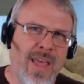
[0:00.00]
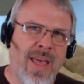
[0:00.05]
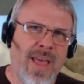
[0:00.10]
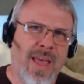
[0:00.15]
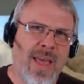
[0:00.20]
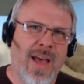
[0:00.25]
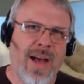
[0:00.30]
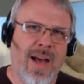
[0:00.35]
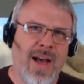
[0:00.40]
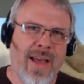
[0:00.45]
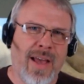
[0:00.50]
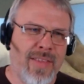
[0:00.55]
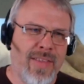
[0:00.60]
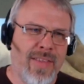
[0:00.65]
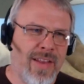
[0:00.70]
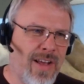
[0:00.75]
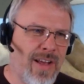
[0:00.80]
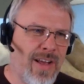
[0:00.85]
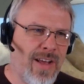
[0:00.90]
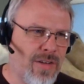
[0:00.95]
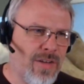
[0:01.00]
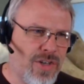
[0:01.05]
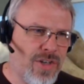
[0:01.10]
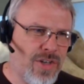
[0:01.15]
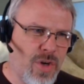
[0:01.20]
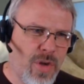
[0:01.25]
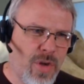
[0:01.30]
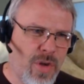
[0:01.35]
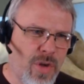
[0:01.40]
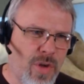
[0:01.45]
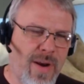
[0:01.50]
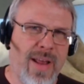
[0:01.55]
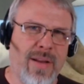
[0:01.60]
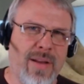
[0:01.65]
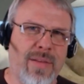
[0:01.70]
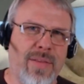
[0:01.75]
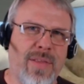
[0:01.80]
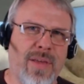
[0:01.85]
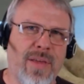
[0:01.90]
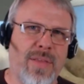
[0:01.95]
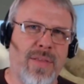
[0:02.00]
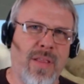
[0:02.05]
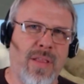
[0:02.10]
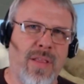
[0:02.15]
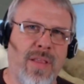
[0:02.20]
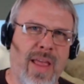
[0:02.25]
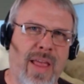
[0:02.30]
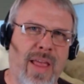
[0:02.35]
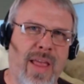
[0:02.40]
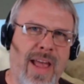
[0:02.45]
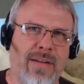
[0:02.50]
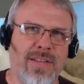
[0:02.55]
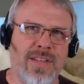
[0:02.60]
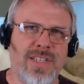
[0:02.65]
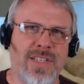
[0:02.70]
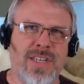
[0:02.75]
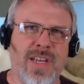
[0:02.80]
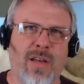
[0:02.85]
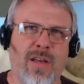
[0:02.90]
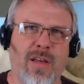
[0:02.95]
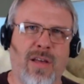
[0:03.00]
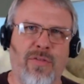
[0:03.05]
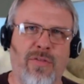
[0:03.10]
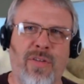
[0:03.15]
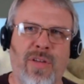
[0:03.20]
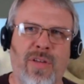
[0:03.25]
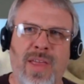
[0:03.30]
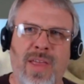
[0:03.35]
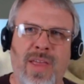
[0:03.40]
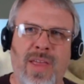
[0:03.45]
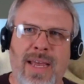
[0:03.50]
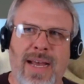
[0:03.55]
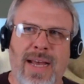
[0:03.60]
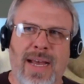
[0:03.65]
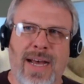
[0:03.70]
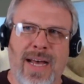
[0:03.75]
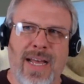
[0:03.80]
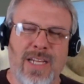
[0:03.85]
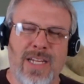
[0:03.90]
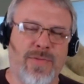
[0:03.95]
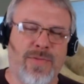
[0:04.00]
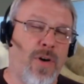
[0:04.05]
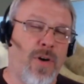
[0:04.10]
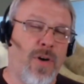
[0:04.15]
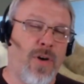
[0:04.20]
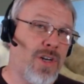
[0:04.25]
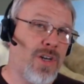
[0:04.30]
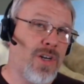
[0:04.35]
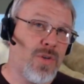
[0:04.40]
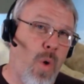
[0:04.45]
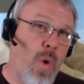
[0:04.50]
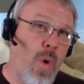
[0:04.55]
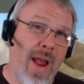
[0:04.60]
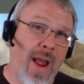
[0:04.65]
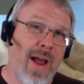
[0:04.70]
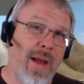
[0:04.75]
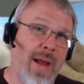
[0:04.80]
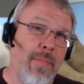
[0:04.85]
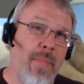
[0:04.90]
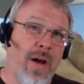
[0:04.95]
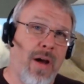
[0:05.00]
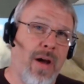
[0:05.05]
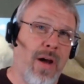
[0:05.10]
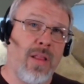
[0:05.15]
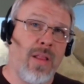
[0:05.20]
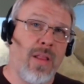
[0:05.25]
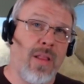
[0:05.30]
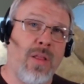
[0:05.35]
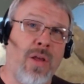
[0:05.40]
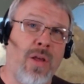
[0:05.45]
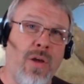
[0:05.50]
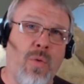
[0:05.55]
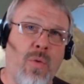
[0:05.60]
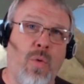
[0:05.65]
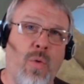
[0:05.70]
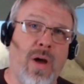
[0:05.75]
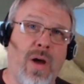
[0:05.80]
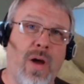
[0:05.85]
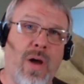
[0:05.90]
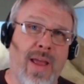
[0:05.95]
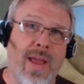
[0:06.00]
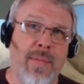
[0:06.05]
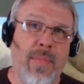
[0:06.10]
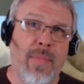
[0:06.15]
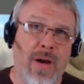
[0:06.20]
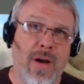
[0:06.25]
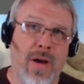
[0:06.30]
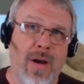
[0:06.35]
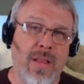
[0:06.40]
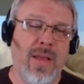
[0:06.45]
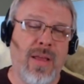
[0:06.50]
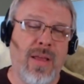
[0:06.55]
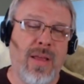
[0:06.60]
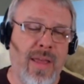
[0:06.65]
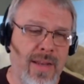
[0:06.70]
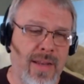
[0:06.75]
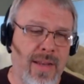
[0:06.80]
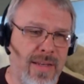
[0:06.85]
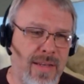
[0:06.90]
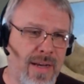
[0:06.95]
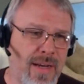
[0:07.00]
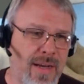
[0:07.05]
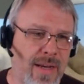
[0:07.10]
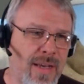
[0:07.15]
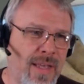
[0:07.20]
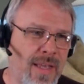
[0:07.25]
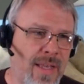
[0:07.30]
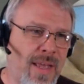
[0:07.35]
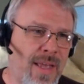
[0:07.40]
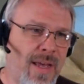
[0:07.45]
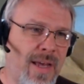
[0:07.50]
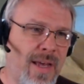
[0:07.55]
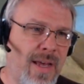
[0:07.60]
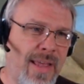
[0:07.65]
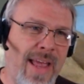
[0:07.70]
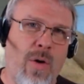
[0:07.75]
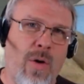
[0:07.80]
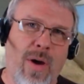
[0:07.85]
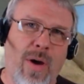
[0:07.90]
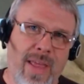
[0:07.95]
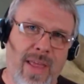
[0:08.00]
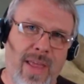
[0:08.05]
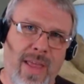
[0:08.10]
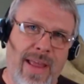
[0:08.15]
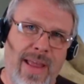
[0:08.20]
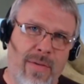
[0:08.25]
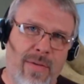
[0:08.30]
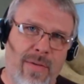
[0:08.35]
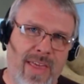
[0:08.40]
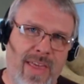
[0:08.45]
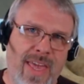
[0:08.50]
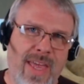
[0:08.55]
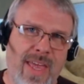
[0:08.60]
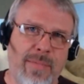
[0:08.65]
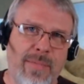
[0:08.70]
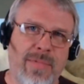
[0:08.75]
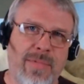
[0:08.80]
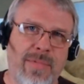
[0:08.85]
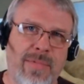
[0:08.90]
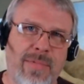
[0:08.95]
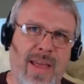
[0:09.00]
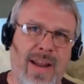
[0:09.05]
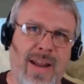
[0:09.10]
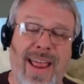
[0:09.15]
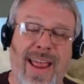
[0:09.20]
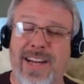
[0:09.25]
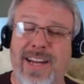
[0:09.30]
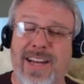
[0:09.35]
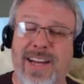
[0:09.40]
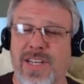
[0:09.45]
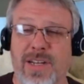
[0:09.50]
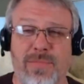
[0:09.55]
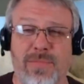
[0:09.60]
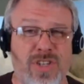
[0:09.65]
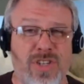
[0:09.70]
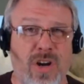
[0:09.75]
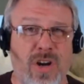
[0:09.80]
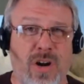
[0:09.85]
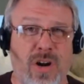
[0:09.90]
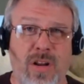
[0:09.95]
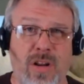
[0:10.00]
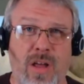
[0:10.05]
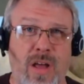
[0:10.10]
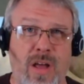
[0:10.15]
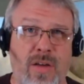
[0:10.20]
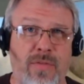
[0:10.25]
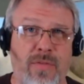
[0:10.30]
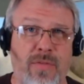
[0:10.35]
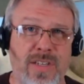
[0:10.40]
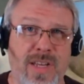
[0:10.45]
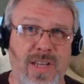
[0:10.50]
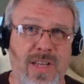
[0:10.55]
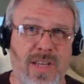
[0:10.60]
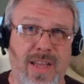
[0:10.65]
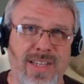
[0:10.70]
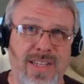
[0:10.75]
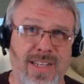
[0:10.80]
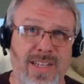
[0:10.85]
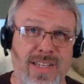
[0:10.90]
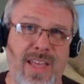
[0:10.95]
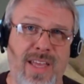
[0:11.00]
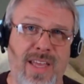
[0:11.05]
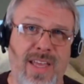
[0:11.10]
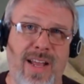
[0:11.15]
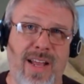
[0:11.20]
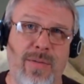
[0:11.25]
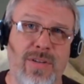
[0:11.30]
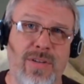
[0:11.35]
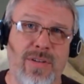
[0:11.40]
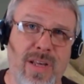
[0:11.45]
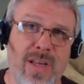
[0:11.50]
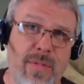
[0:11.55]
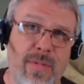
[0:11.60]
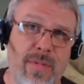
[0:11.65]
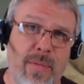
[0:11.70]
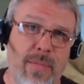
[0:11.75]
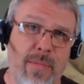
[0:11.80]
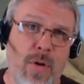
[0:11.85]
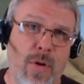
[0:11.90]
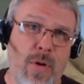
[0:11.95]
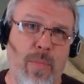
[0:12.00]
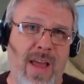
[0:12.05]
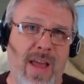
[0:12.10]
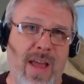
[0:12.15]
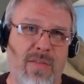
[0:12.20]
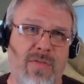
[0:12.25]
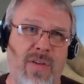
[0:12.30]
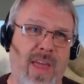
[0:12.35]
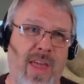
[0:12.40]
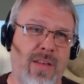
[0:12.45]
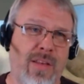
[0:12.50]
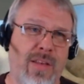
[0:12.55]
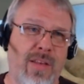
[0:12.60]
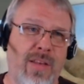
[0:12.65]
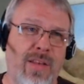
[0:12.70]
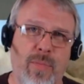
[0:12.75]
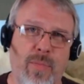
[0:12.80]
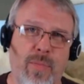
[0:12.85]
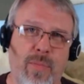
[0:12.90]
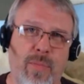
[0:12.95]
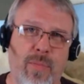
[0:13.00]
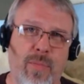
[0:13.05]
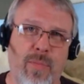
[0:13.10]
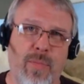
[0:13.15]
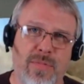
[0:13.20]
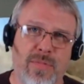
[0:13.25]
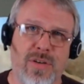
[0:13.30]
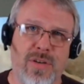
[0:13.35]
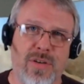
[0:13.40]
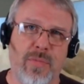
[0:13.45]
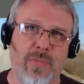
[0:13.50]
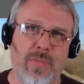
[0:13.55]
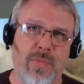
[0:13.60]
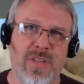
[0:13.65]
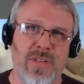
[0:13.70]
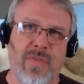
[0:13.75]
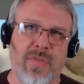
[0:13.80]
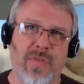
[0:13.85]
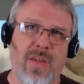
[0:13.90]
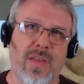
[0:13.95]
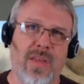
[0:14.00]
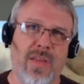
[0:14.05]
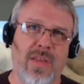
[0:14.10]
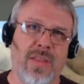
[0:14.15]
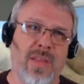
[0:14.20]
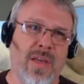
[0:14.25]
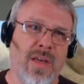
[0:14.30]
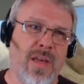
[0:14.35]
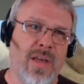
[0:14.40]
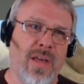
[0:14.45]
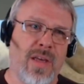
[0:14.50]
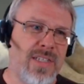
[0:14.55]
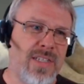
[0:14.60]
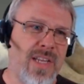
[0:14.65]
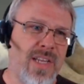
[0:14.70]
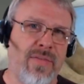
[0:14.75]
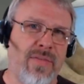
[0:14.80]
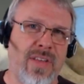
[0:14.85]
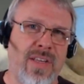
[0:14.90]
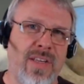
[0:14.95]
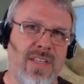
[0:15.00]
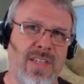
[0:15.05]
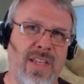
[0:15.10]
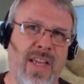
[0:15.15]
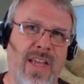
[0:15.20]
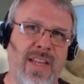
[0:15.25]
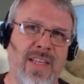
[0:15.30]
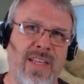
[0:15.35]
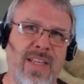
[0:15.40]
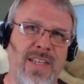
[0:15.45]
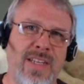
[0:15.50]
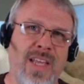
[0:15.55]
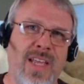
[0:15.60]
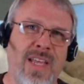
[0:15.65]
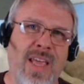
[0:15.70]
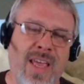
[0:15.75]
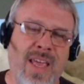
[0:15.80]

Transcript: uh, and then I'll show you around the, the layout itself. Uh, as far as why I model what I model and uh, how I how I came to that. I actually started off as a, as a kid. I was a, a Mopac fan. Grew up along the Missouri Pacific in the 70s and 80s,